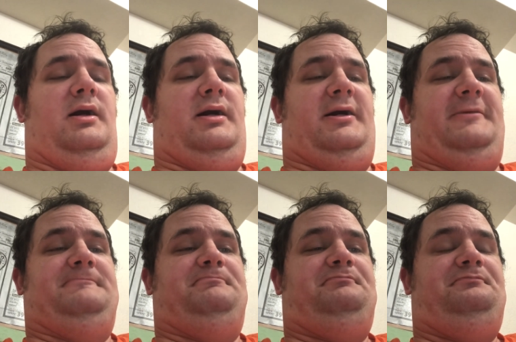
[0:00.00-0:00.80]

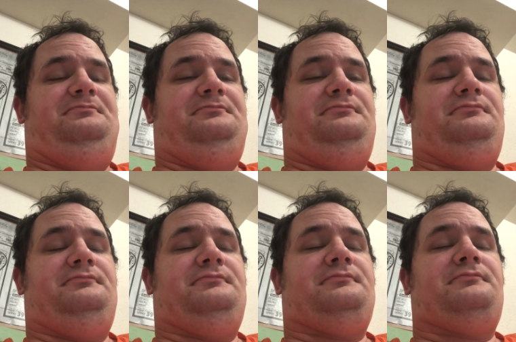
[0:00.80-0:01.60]

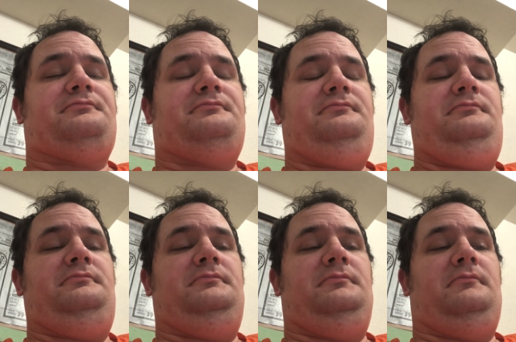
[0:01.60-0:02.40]

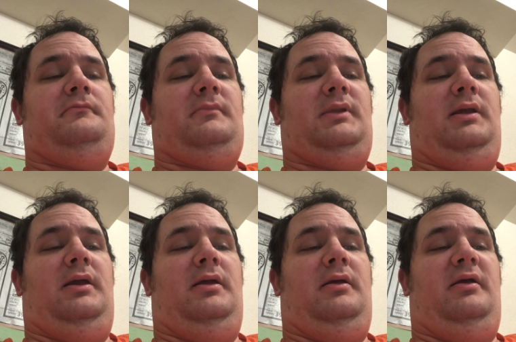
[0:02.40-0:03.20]

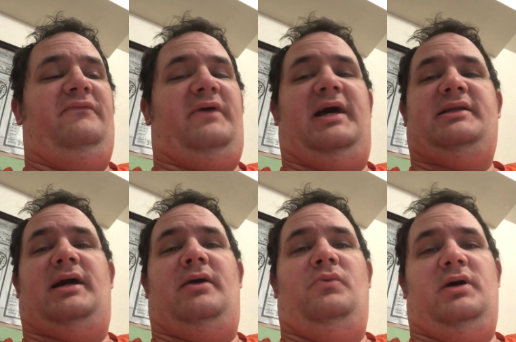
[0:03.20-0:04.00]
In fact,
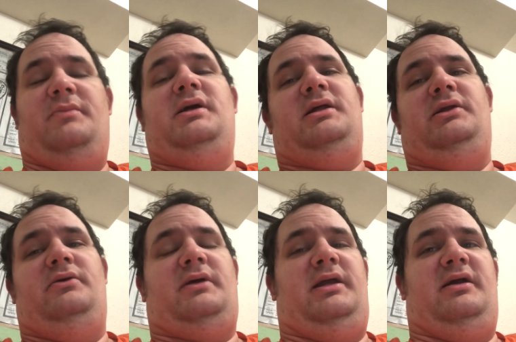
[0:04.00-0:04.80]
what I'm going to do
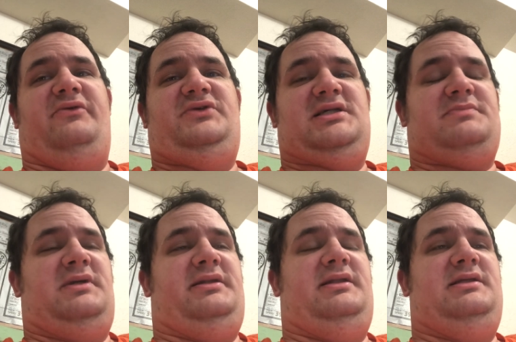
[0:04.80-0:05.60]
right here, I've just
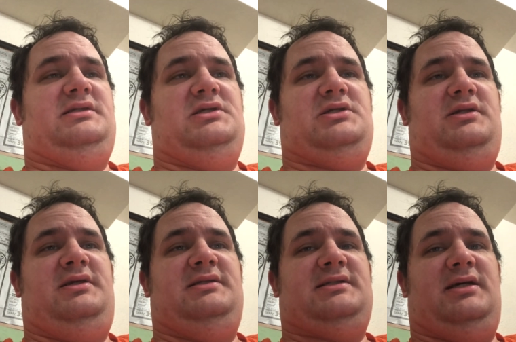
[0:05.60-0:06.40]
made the decision,
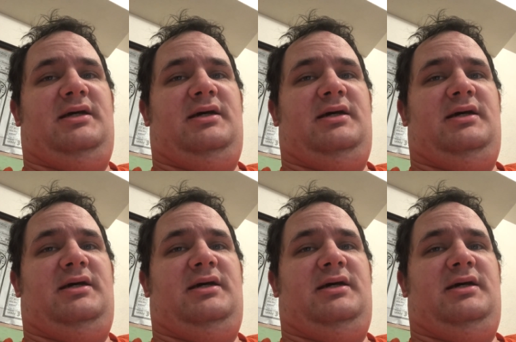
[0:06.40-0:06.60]
is